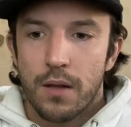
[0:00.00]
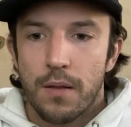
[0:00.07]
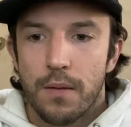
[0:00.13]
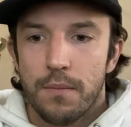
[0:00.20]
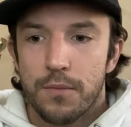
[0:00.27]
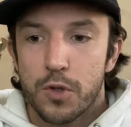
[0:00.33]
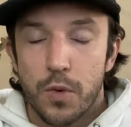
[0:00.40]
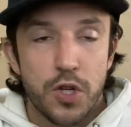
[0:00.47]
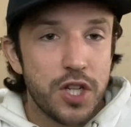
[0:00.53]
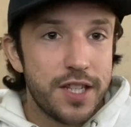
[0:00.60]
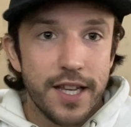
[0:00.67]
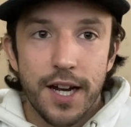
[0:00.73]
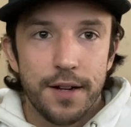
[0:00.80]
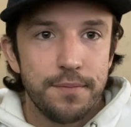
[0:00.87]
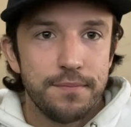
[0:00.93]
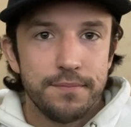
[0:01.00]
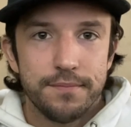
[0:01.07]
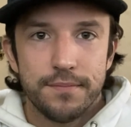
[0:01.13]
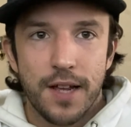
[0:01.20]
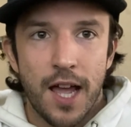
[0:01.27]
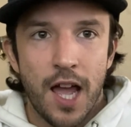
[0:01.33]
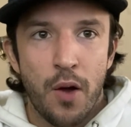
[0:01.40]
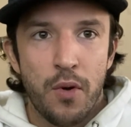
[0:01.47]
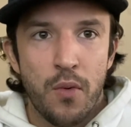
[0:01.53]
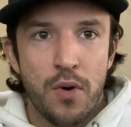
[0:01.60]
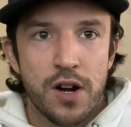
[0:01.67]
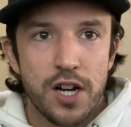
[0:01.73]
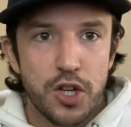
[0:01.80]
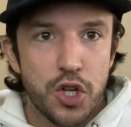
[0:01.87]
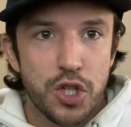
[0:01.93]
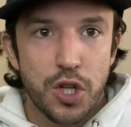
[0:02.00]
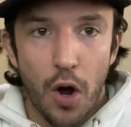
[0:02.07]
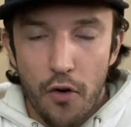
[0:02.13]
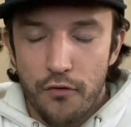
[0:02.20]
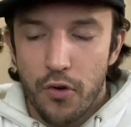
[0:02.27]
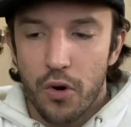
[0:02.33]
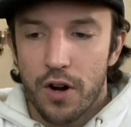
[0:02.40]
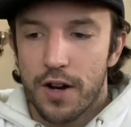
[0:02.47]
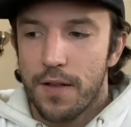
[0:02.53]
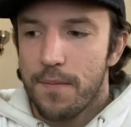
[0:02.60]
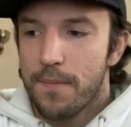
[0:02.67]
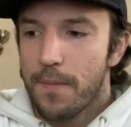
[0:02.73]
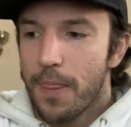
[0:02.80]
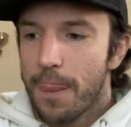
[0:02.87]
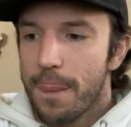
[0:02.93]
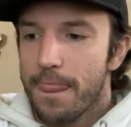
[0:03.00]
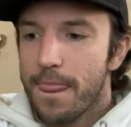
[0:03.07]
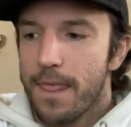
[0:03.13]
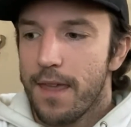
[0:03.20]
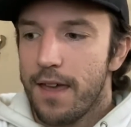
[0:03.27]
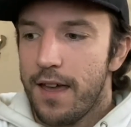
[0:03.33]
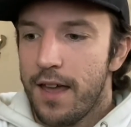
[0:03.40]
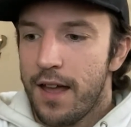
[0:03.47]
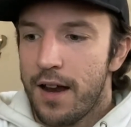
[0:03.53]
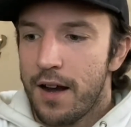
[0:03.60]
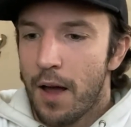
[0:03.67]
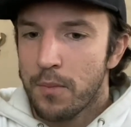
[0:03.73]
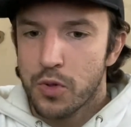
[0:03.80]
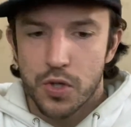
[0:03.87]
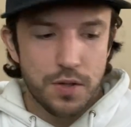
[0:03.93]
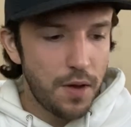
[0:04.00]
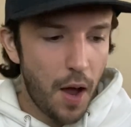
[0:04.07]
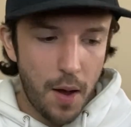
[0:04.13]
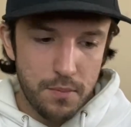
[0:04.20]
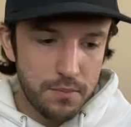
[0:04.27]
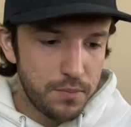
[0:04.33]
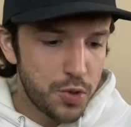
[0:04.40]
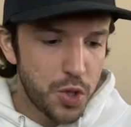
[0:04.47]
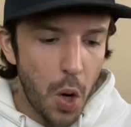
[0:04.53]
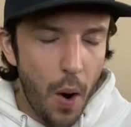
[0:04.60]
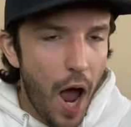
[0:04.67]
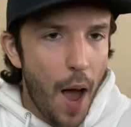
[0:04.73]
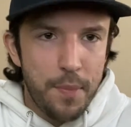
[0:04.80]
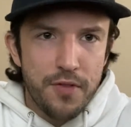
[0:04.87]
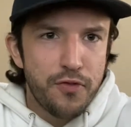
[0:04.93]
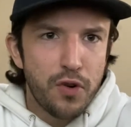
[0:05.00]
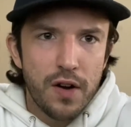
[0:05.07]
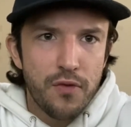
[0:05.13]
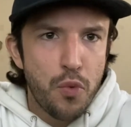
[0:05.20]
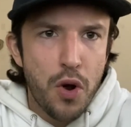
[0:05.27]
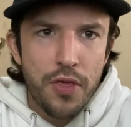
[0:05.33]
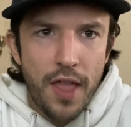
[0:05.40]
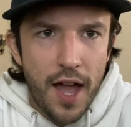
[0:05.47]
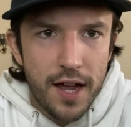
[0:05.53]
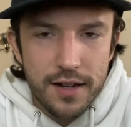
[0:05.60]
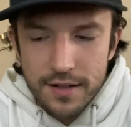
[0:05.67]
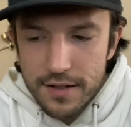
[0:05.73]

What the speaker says: So we just did it, and we wanted to just go for it. And I'm so happy for everyone that